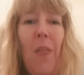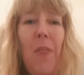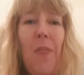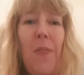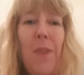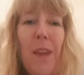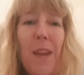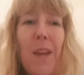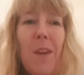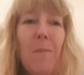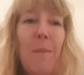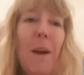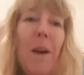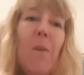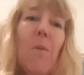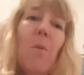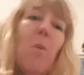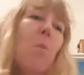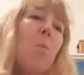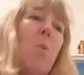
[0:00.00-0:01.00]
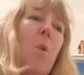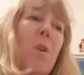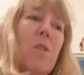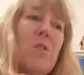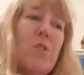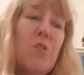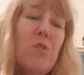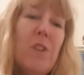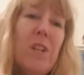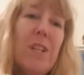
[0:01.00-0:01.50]
think about what
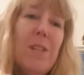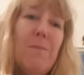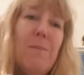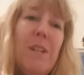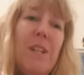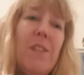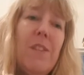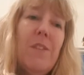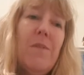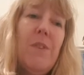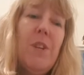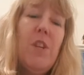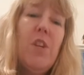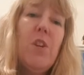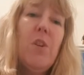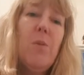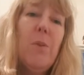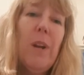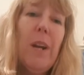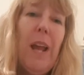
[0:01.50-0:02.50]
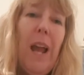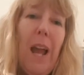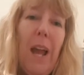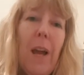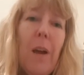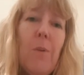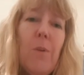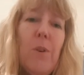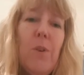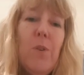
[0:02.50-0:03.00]
stress means for you and
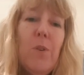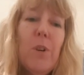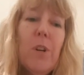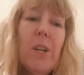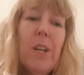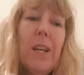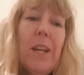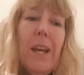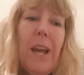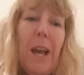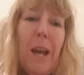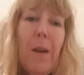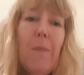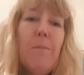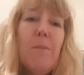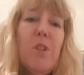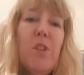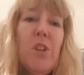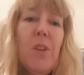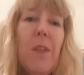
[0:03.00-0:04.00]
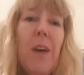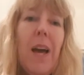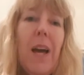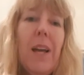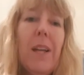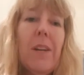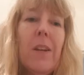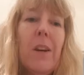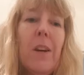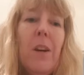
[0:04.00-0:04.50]
how you can capture
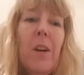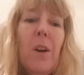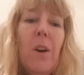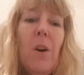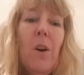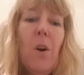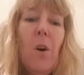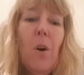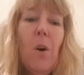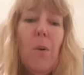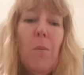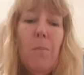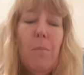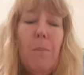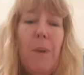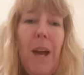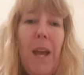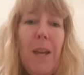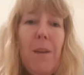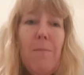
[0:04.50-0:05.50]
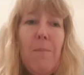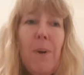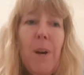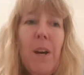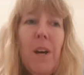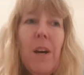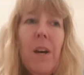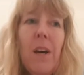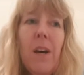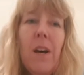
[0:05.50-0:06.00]
that on
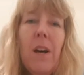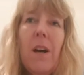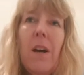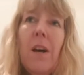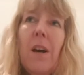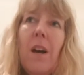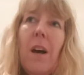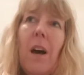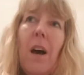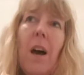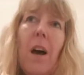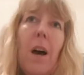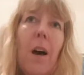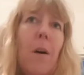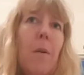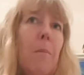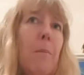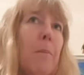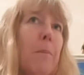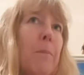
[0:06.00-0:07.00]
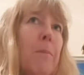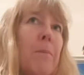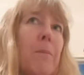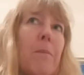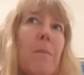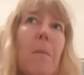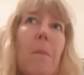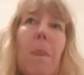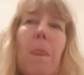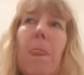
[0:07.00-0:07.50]
paper, in
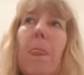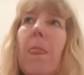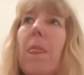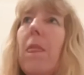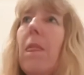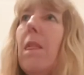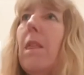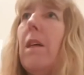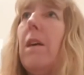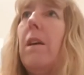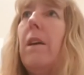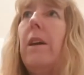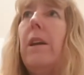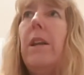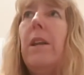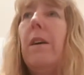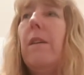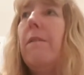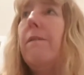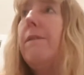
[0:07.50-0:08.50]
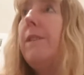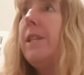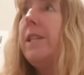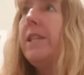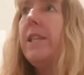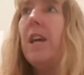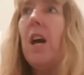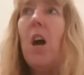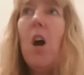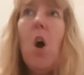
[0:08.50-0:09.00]
a
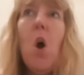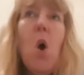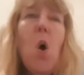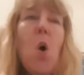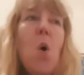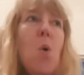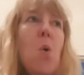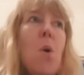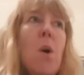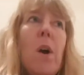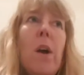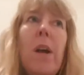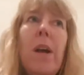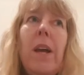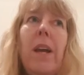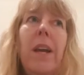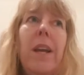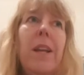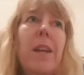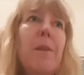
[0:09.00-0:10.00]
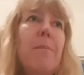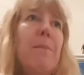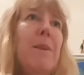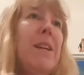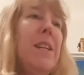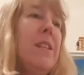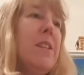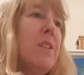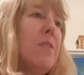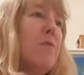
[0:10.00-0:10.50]
video, in a
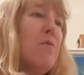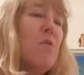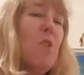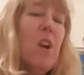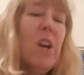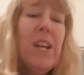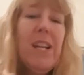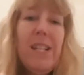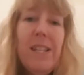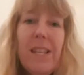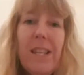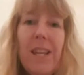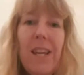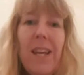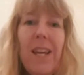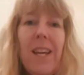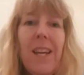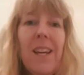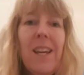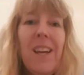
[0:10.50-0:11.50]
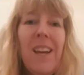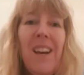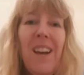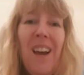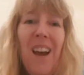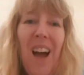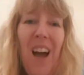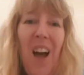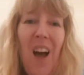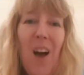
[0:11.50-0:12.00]
piece of writing.
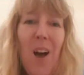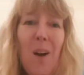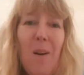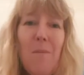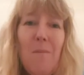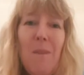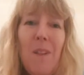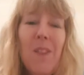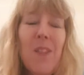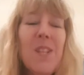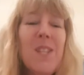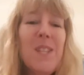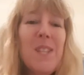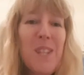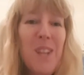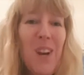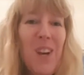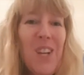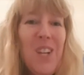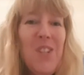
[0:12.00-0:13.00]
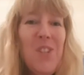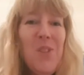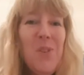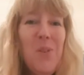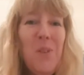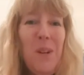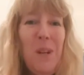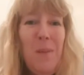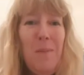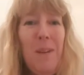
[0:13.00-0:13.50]
The sky's
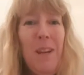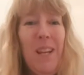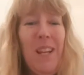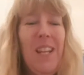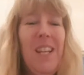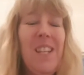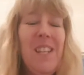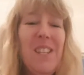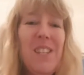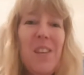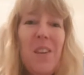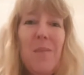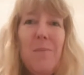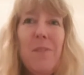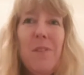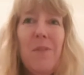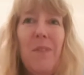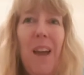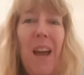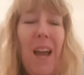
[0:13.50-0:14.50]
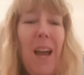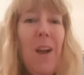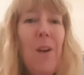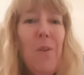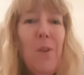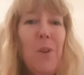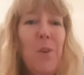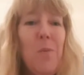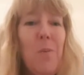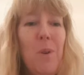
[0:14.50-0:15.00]
your limit in terms of how
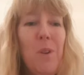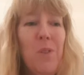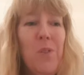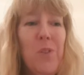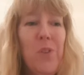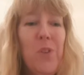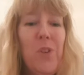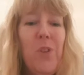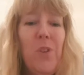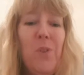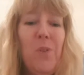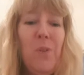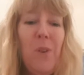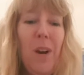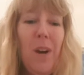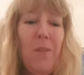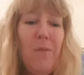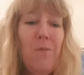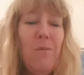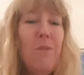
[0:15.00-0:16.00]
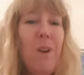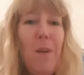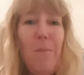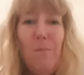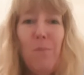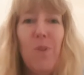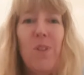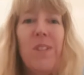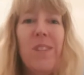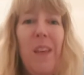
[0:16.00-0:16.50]
you want to
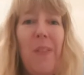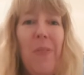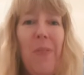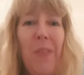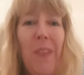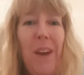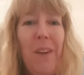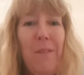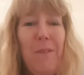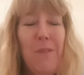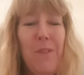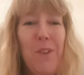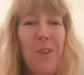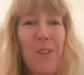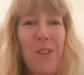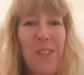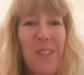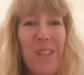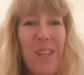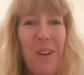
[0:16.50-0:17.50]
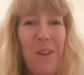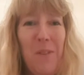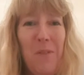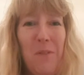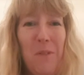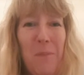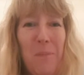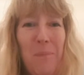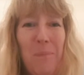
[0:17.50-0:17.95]
represent that for yourself.